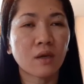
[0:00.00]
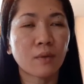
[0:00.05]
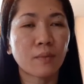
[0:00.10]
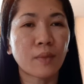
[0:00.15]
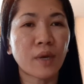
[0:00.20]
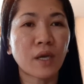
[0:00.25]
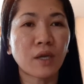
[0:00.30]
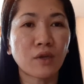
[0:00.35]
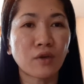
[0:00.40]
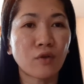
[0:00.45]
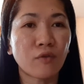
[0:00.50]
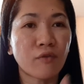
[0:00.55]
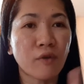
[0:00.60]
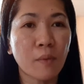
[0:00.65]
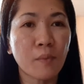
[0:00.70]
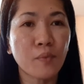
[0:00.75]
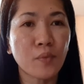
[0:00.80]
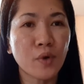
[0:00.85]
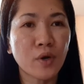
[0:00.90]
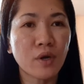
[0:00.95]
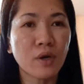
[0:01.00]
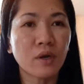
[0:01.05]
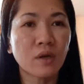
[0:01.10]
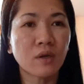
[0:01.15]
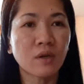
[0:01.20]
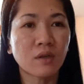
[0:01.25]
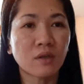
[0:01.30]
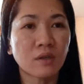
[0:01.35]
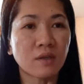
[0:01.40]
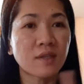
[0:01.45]
by November
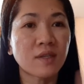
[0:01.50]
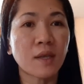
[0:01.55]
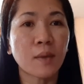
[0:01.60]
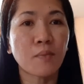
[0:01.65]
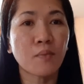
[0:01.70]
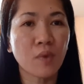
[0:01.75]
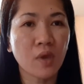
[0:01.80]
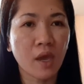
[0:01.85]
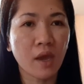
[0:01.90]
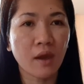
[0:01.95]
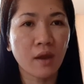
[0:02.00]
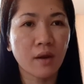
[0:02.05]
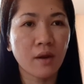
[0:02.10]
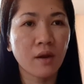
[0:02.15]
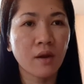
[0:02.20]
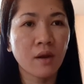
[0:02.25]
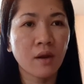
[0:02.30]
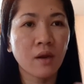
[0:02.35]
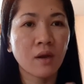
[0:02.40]
the same year,